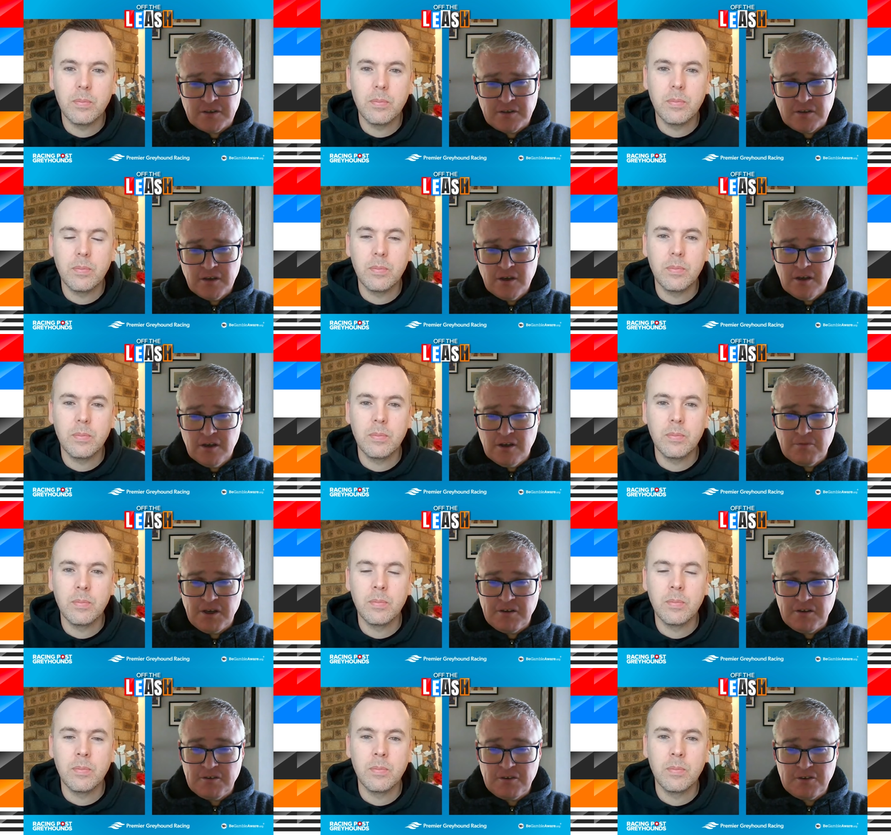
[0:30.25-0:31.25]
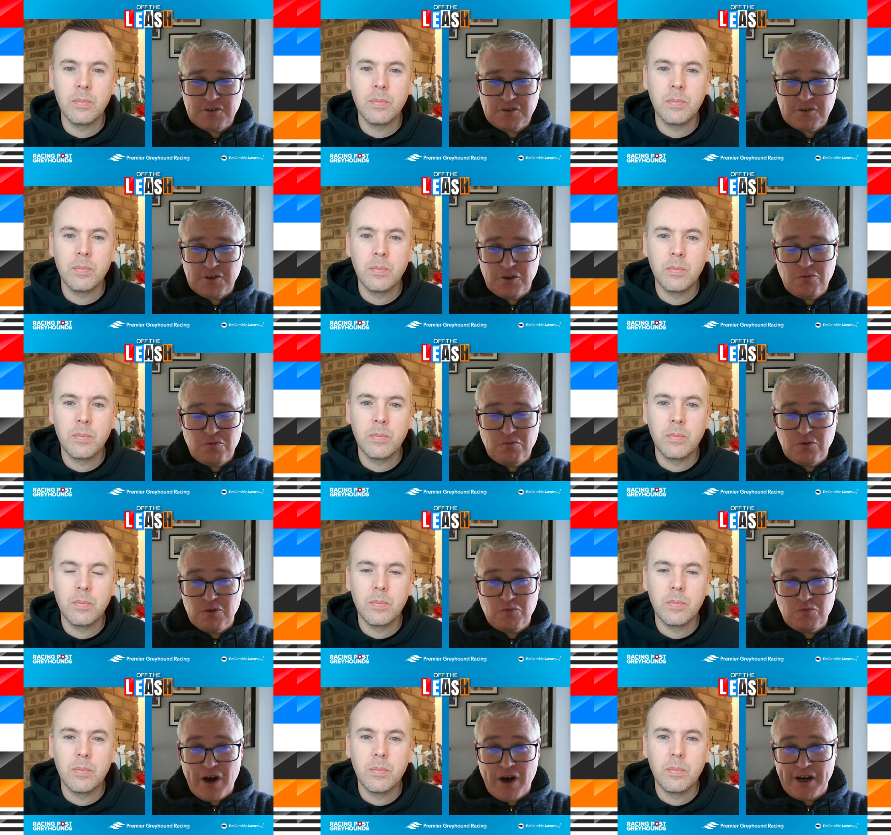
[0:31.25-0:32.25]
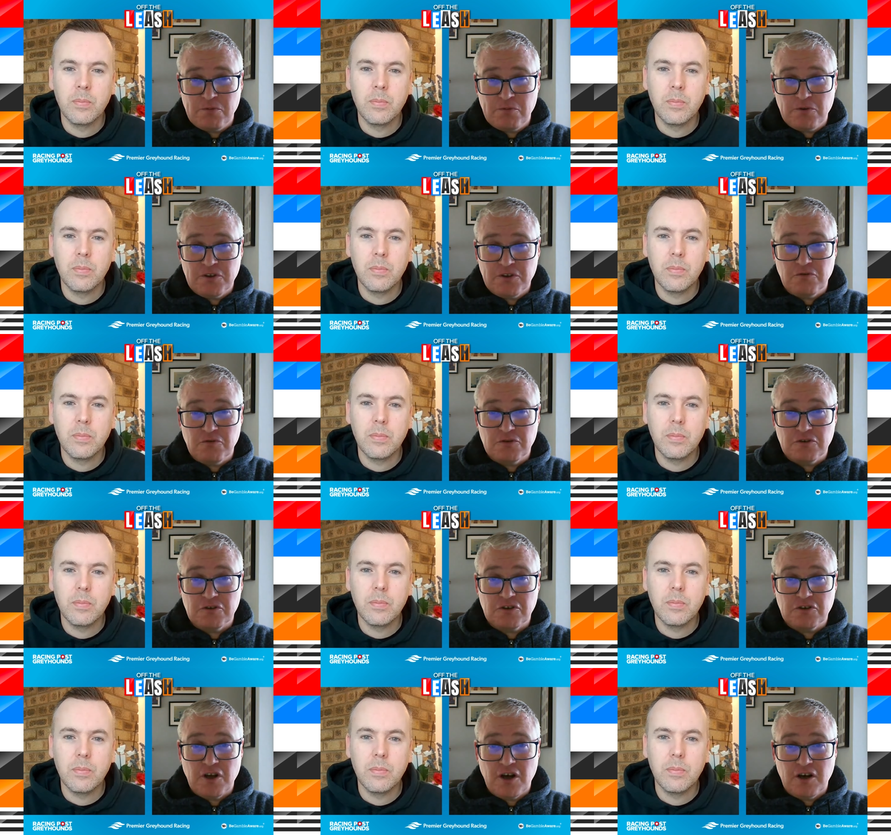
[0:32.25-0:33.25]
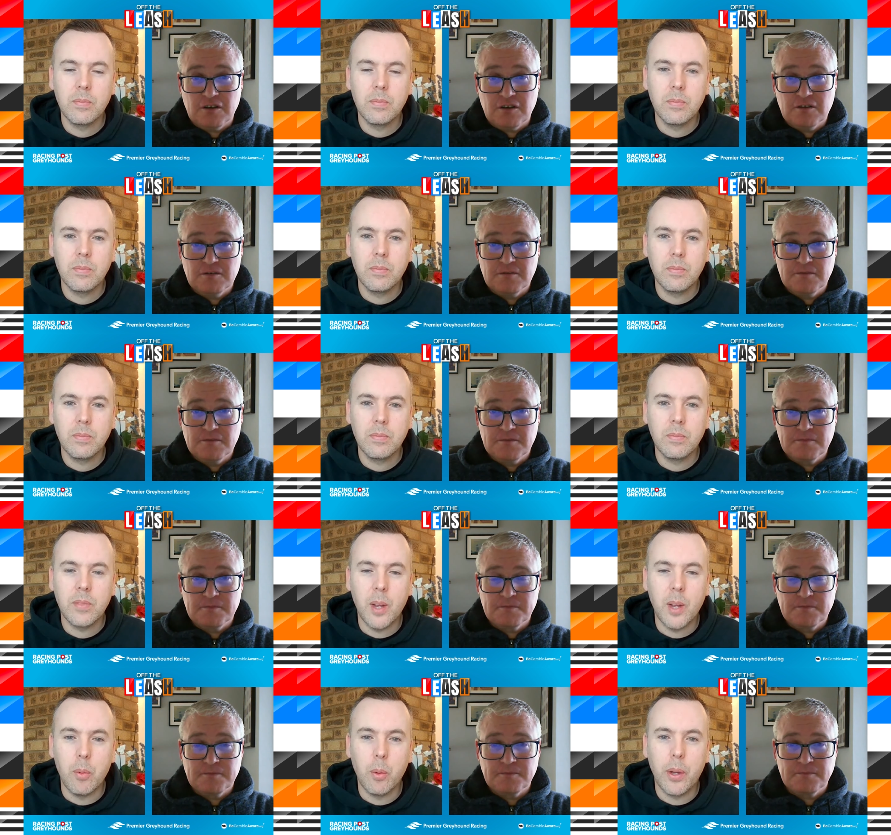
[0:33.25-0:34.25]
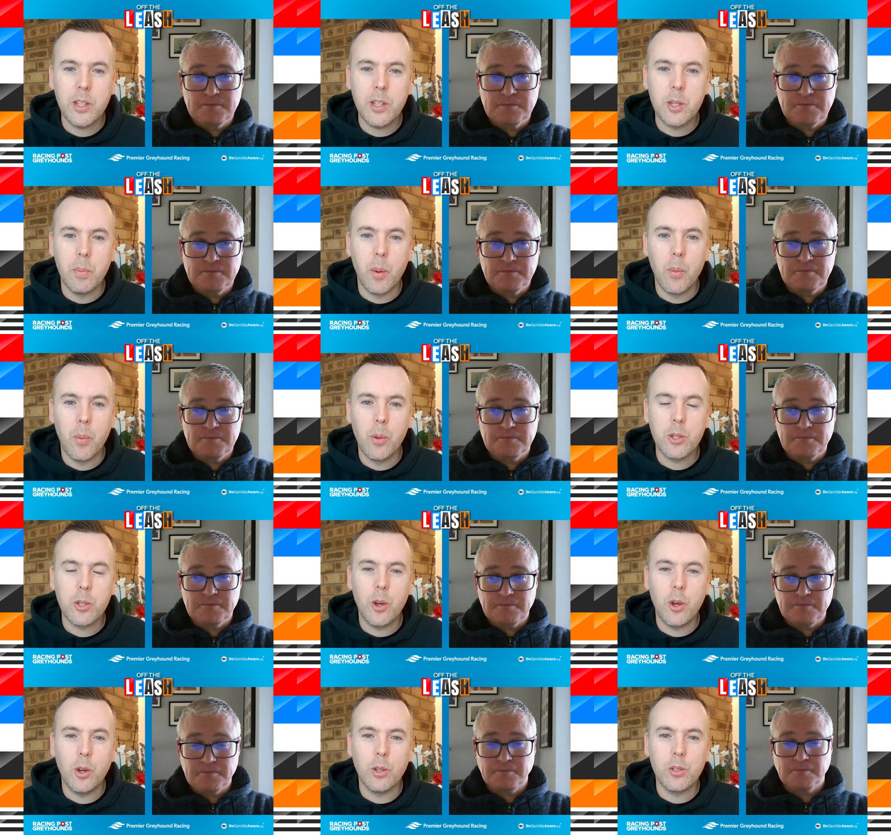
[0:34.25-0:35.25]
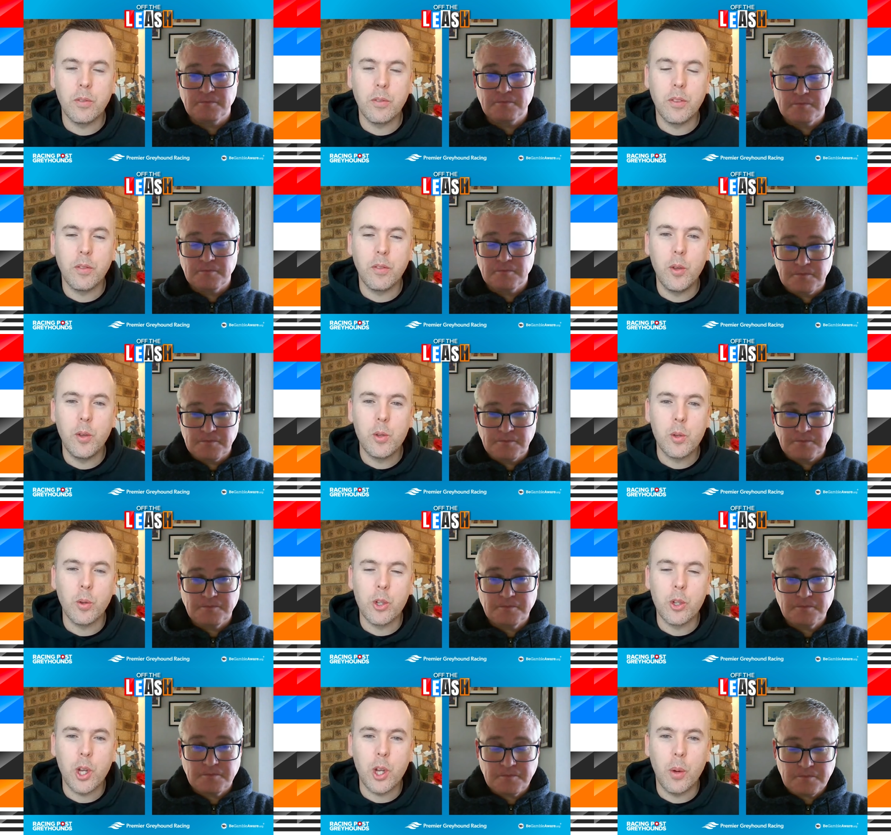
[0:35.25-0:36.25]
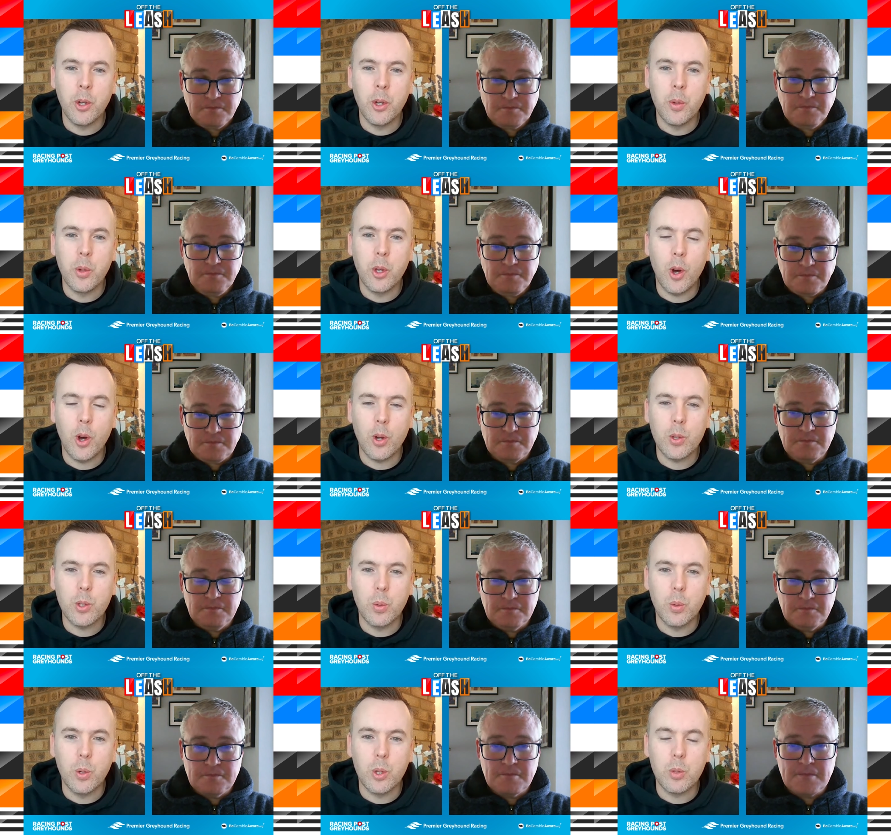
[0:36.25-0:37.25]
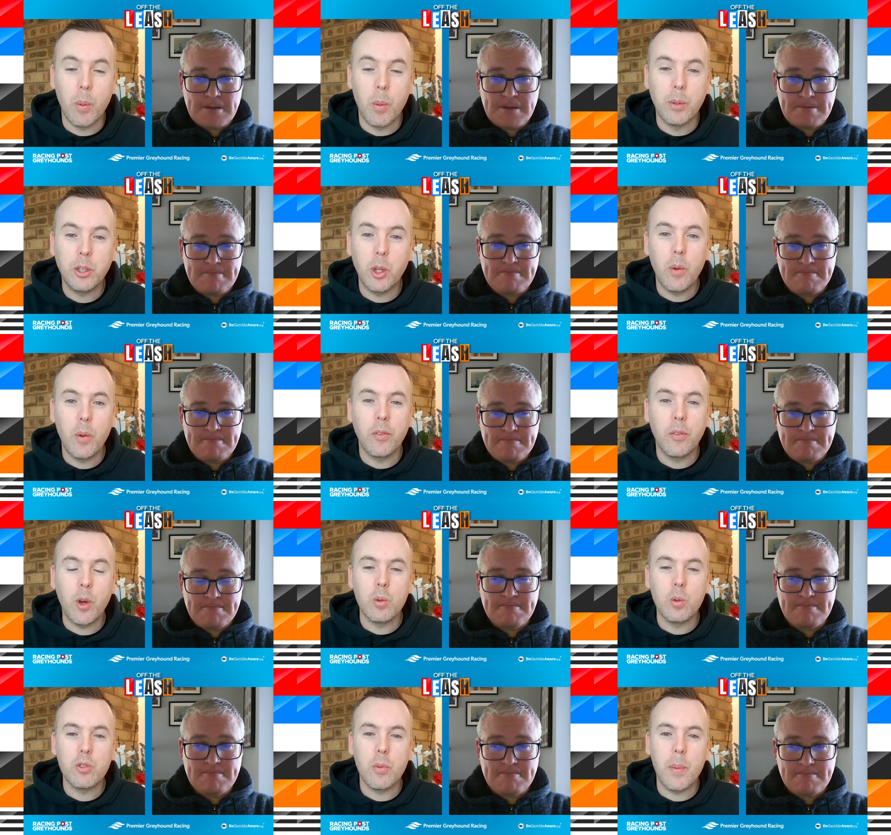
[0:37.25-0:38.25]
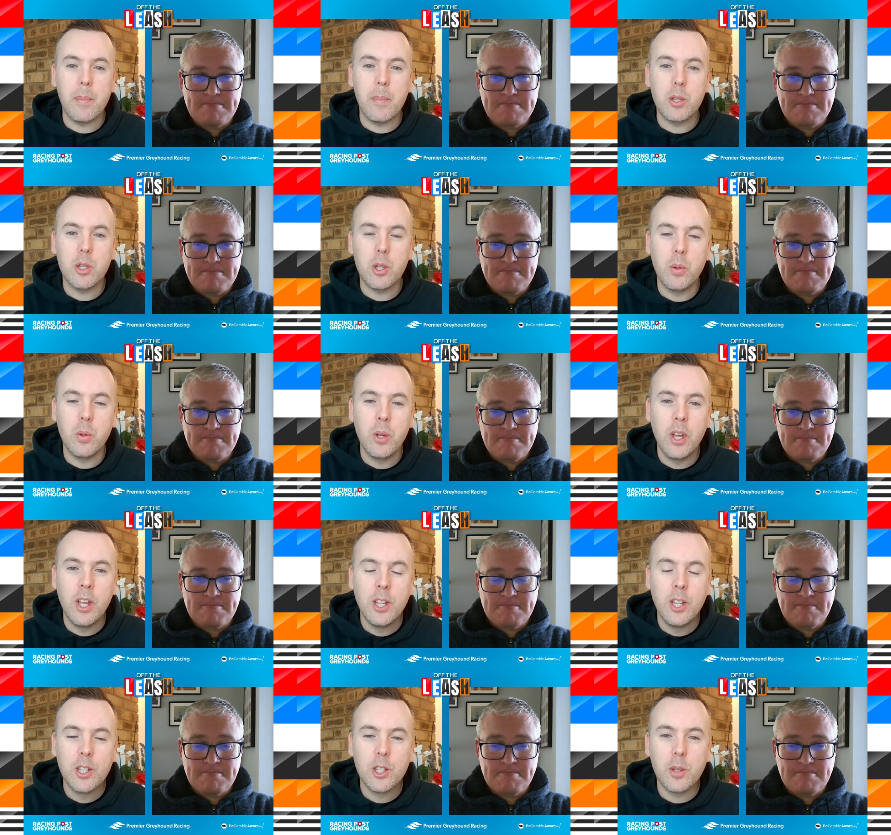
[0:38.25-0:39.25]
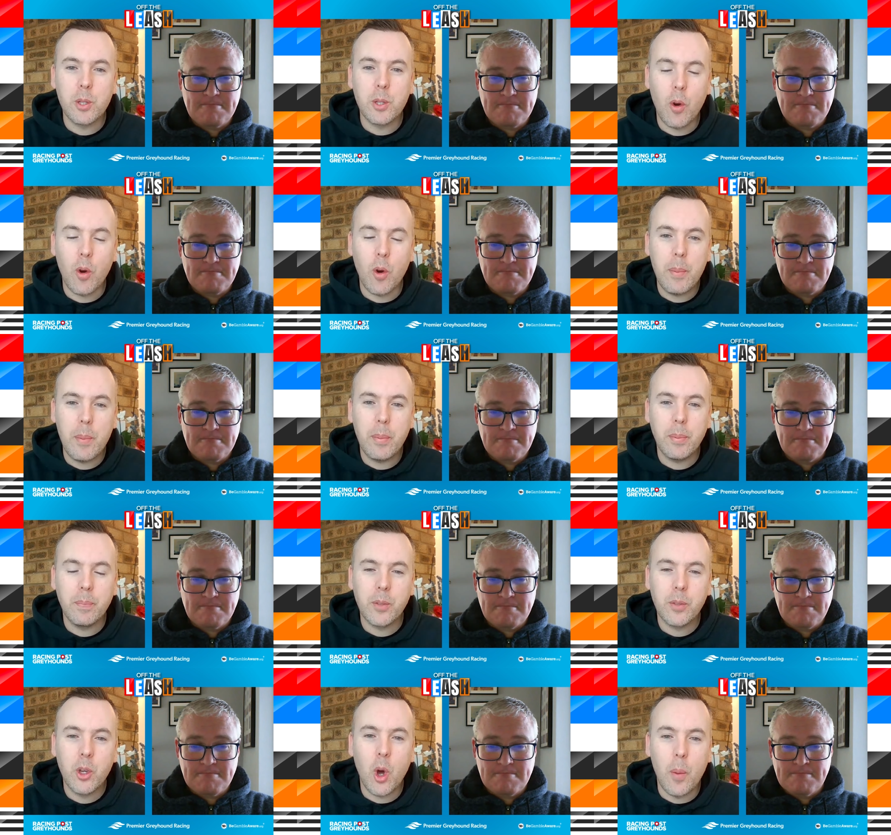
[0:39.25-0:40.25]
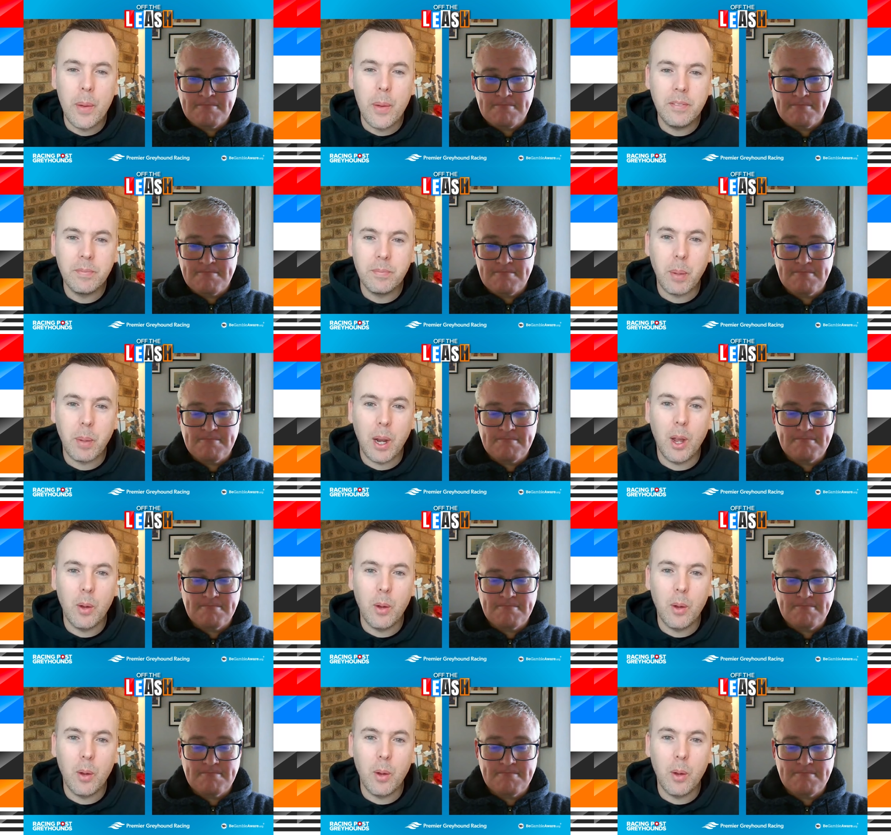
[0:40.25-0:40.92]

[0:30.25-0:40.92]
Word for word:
Speaker 1: and I mean, it's still as wide open as it was at the start. Yeah, we'll get to Monmore,
Speaker 2: the stars of the future on show at Newcastle as well. But do, of course, remember to subscribe, comment